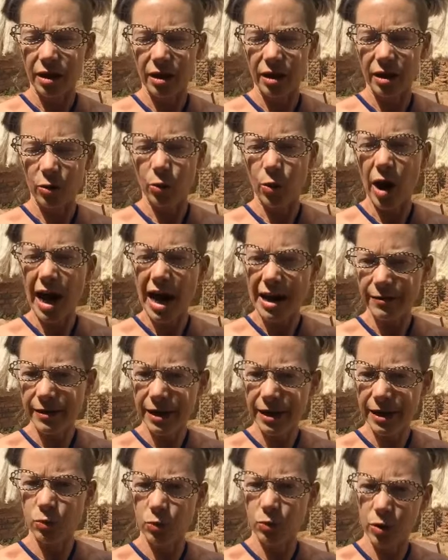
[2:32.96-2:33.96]

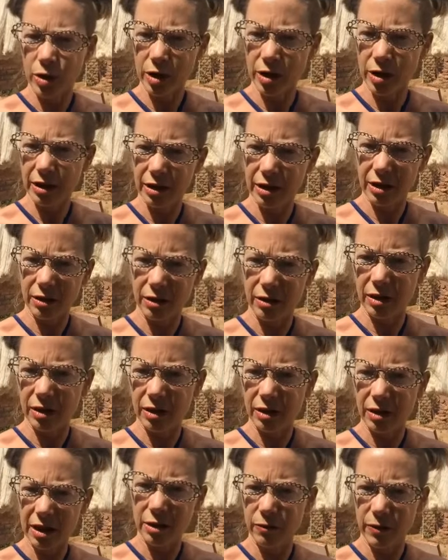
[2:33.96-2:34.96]
wives work in
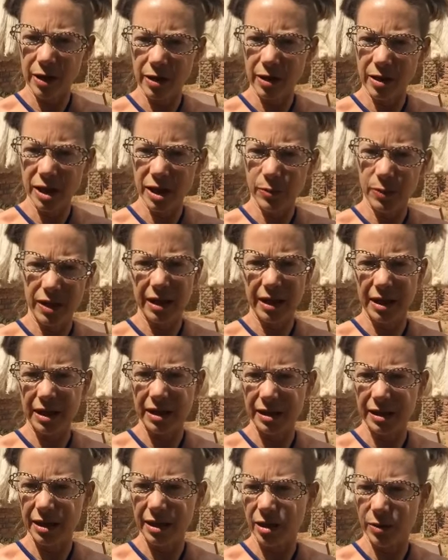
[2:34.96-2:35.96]
the fields
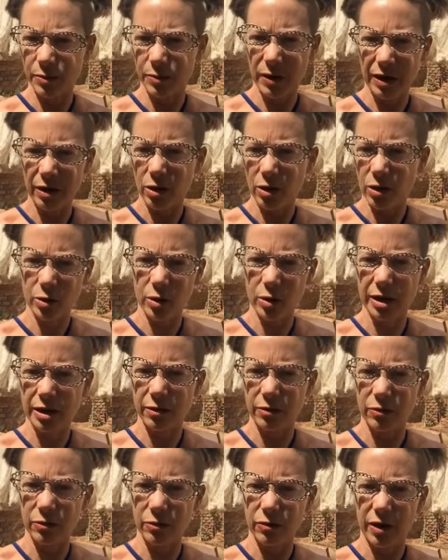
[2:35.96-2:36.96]
because there's been all sorts
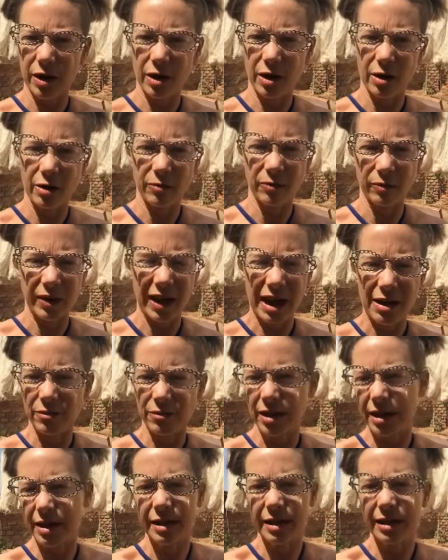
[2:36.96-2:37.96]
of
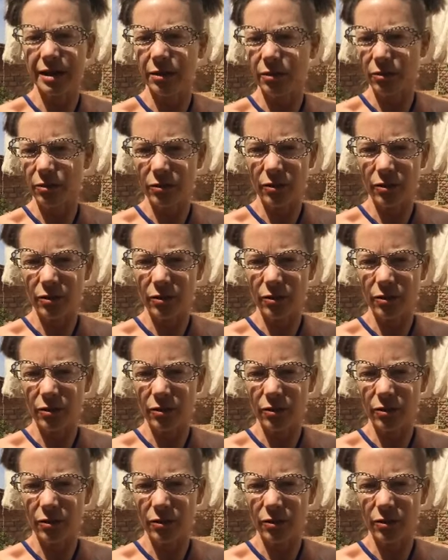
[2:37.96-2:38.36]
evidence of